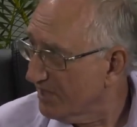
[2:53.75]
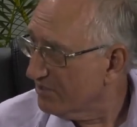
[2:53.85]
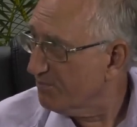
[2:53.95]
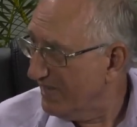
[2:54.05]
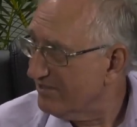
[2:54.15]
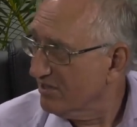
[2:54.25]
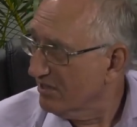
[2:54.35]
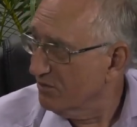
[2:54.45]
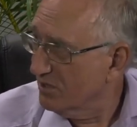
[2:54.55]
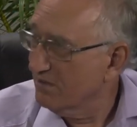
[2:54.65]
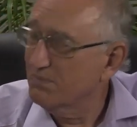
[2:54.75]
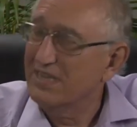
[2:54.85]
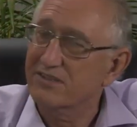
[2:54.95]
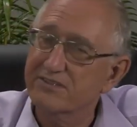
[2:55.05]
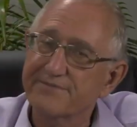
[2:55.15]
That's basically what it
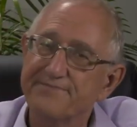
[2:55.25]
means.